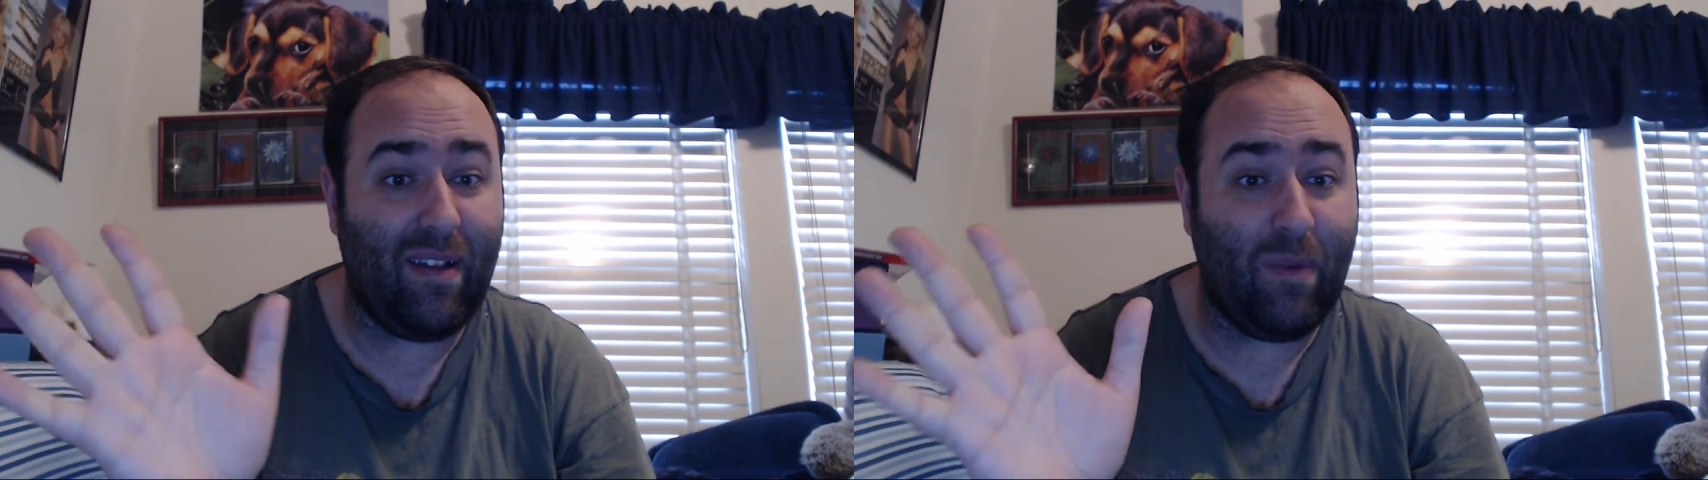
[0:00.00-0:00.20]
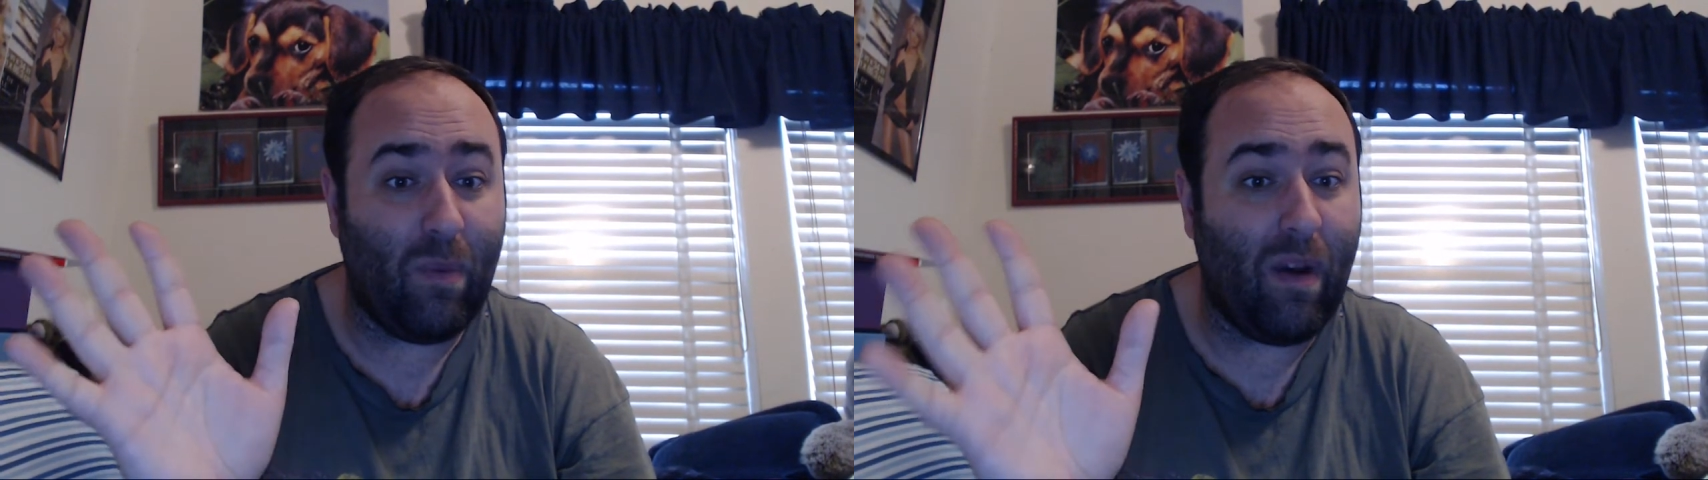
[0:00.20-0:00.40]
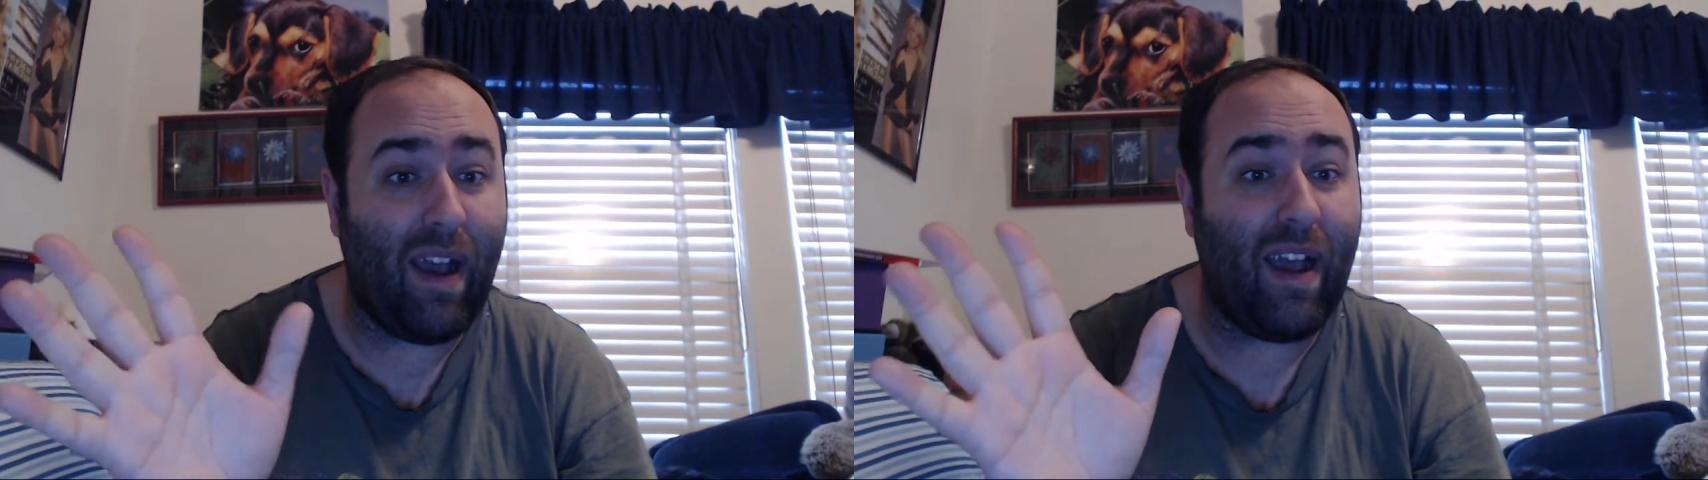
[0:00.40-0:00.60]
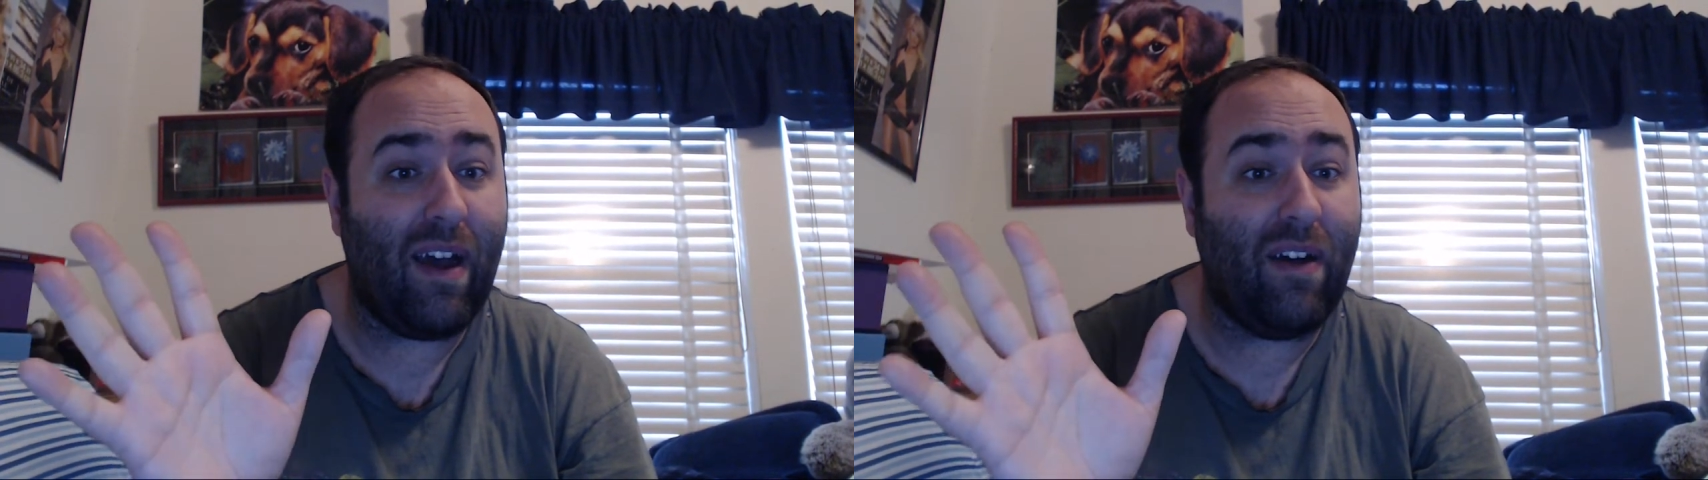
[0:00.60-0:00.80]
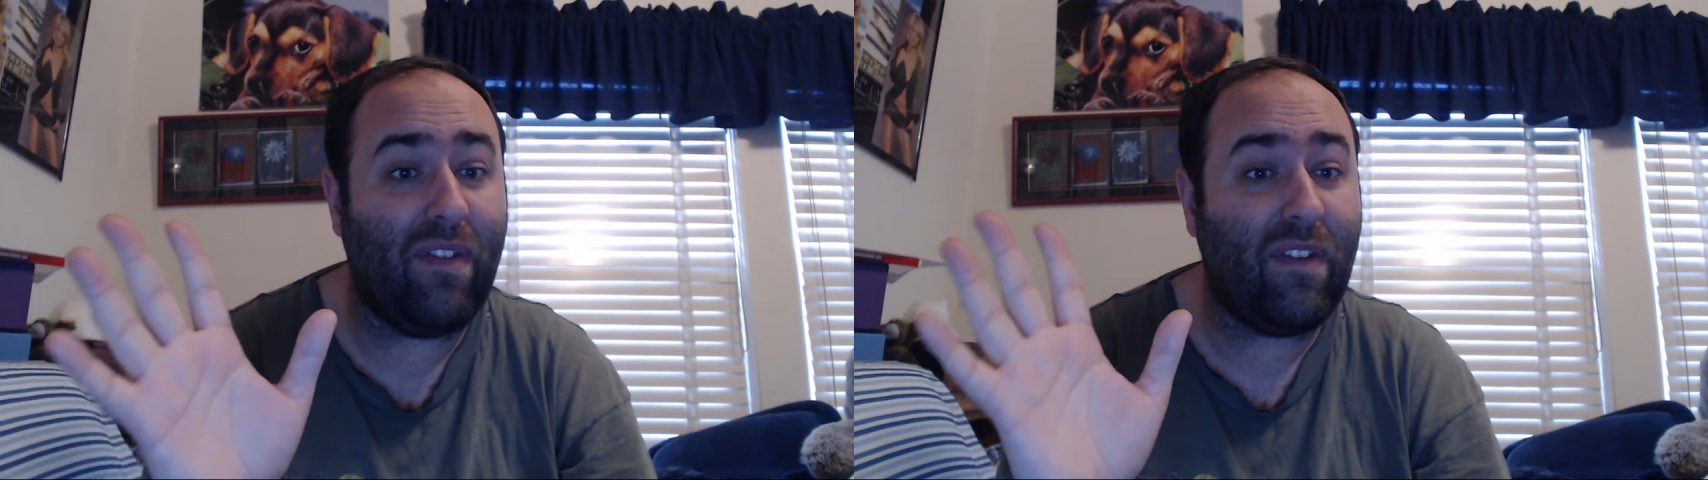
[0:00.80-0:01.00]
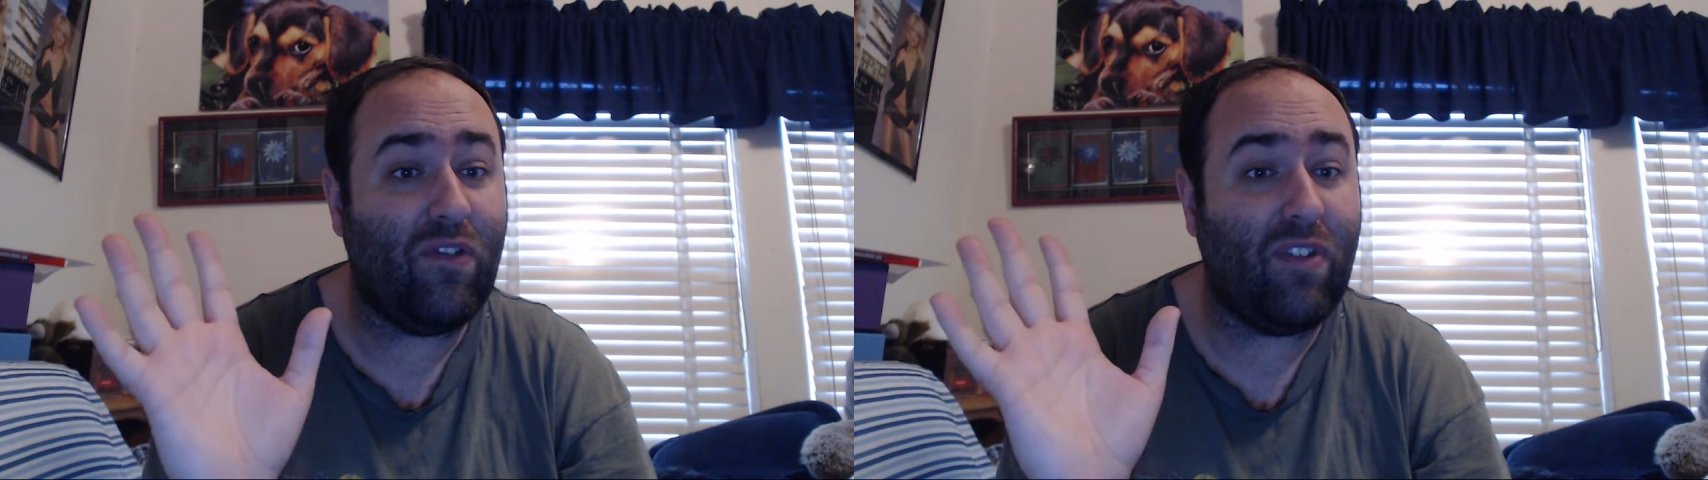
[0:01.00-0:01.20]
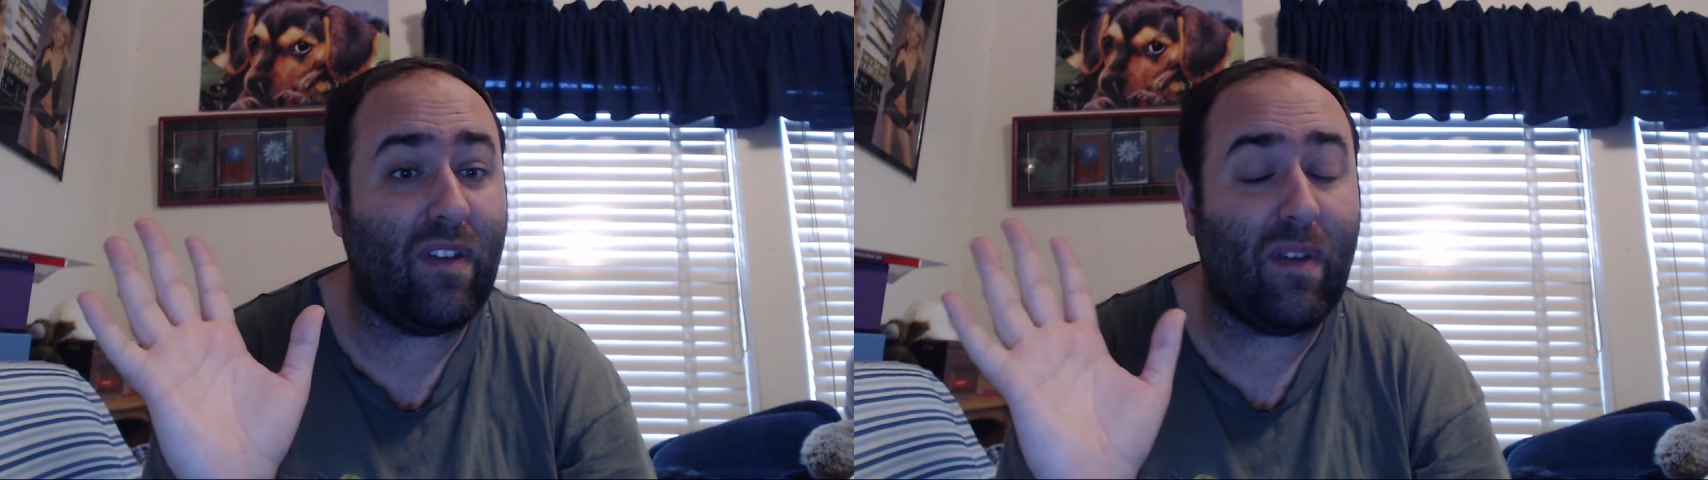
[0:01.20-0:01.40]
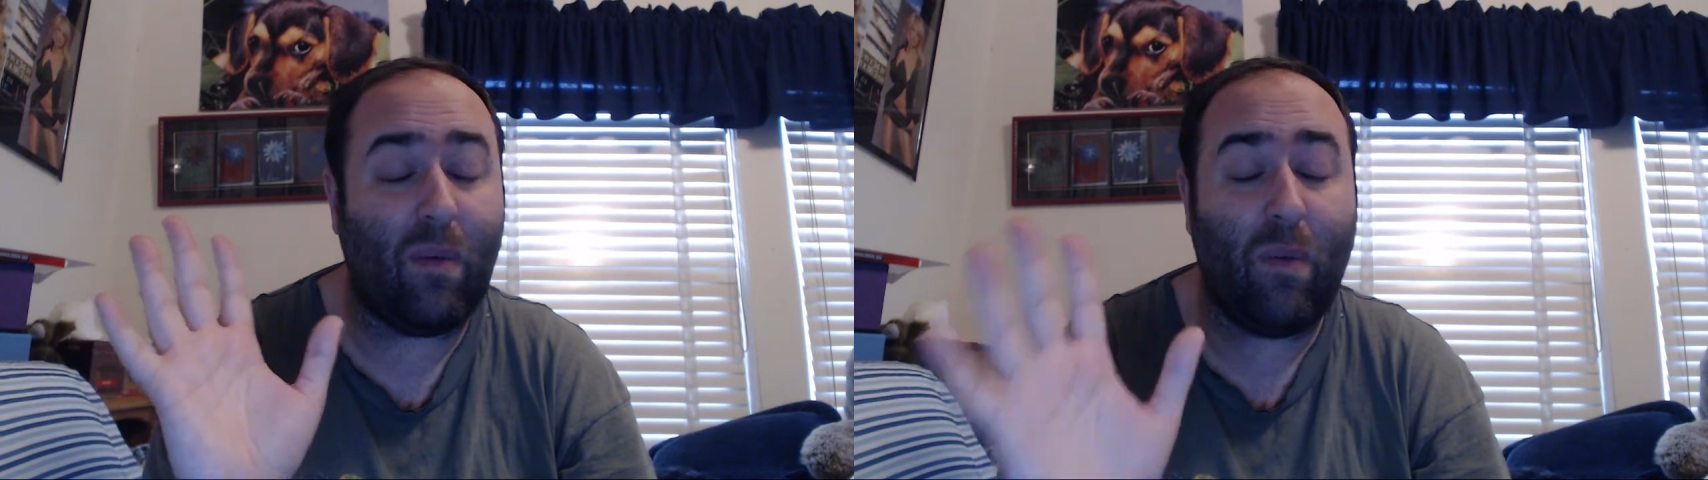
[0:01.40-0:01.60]
wow. This is
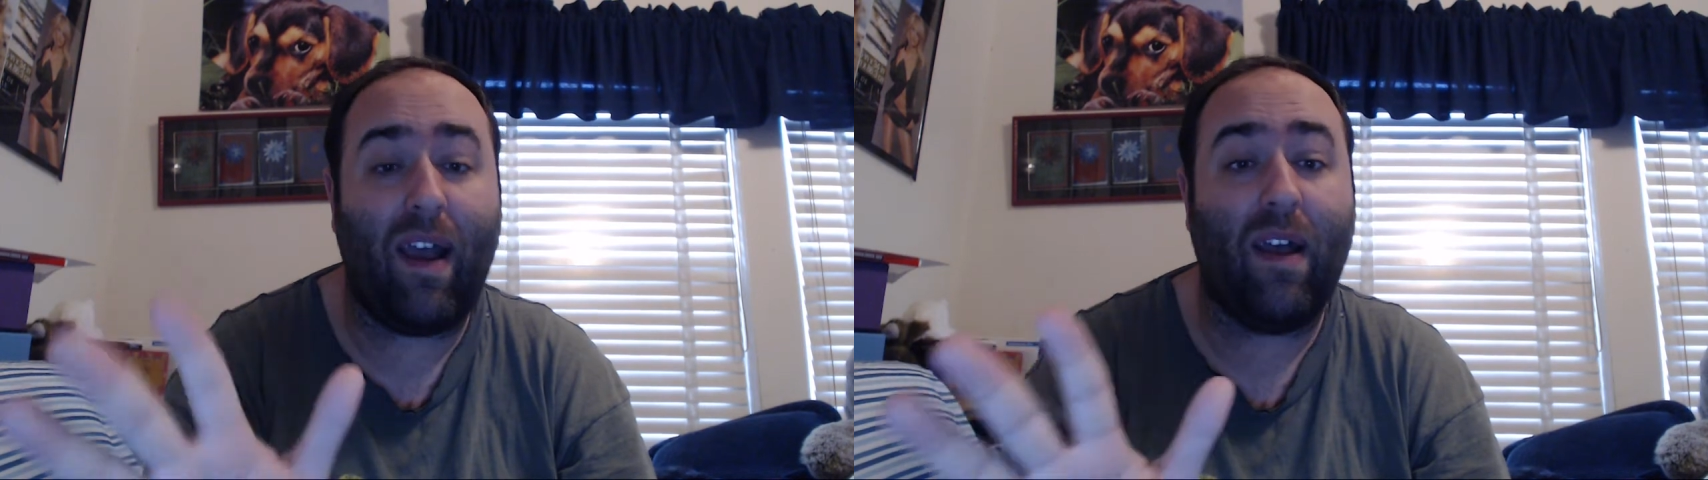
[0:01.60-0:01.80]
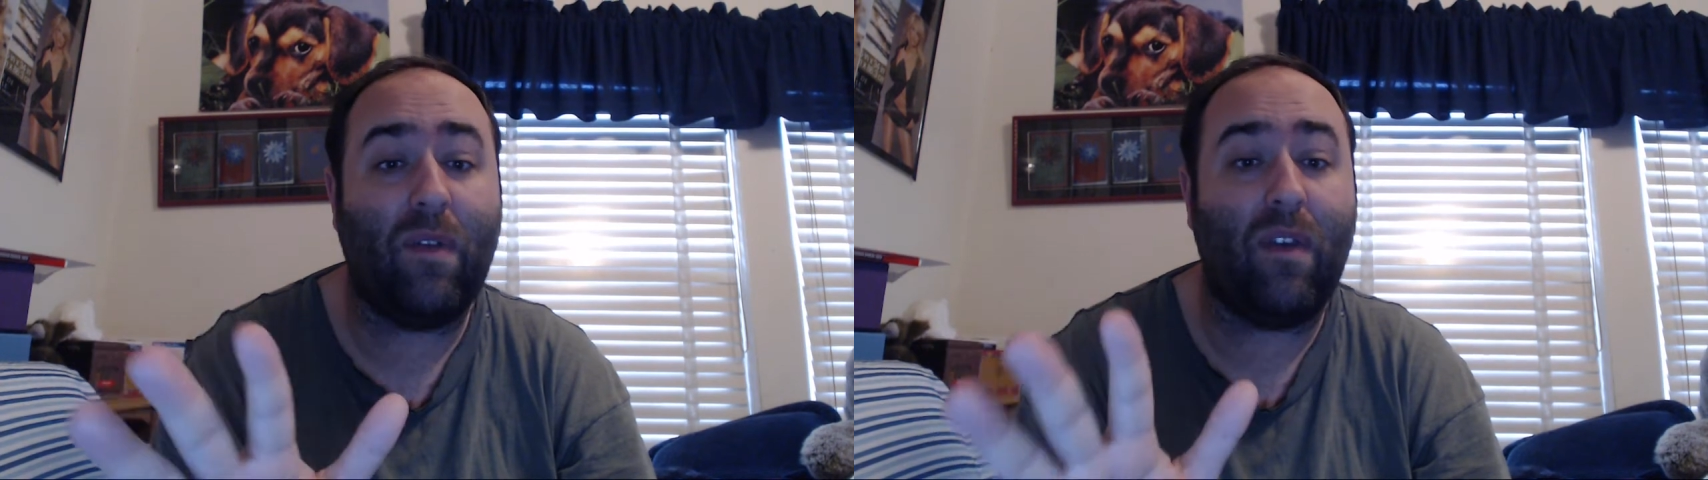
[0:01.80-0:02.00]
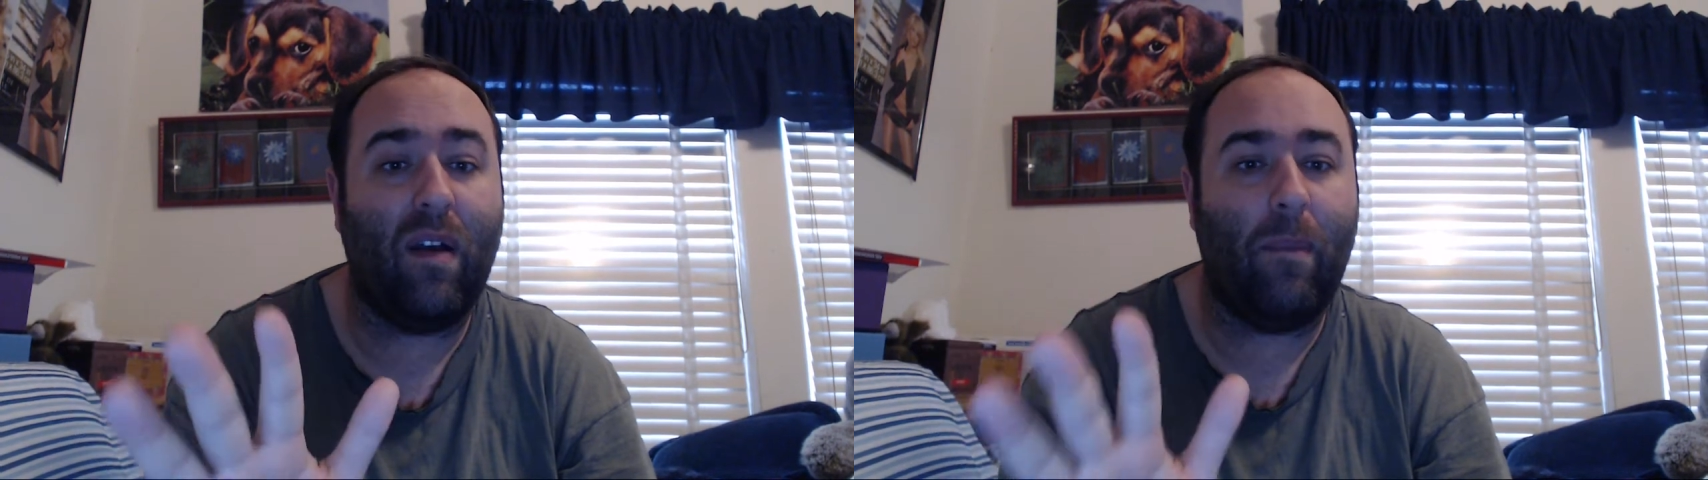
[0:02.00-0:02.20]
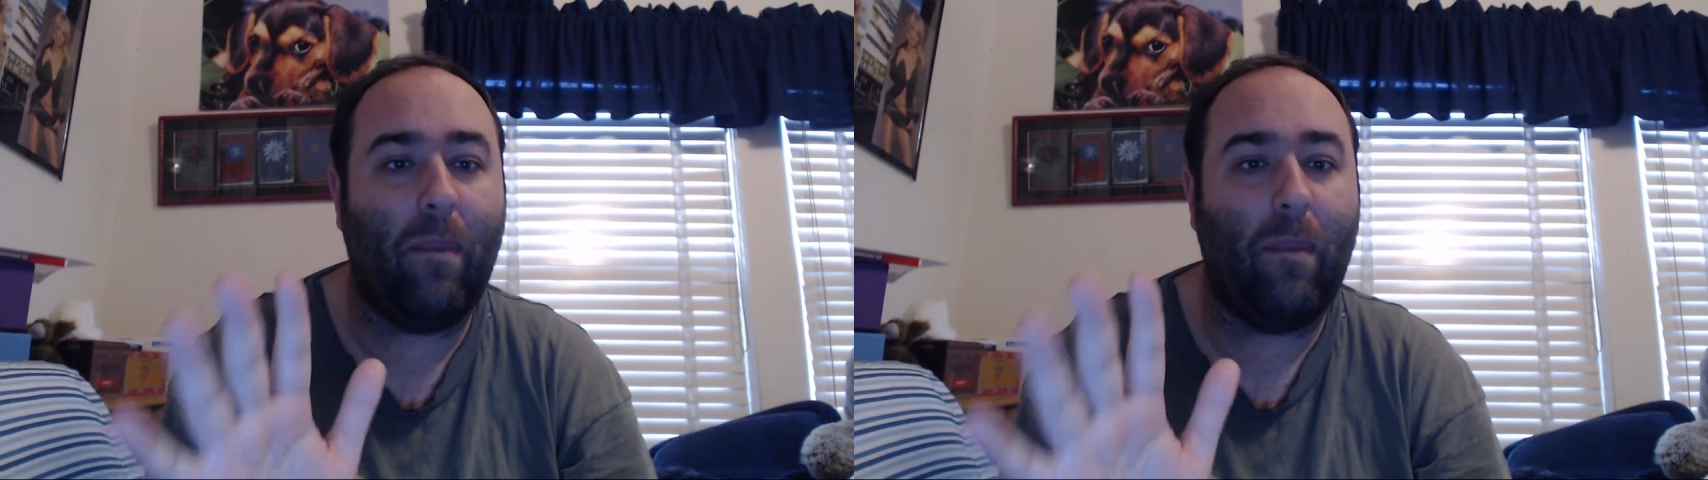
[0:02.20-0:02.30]
just a wow song.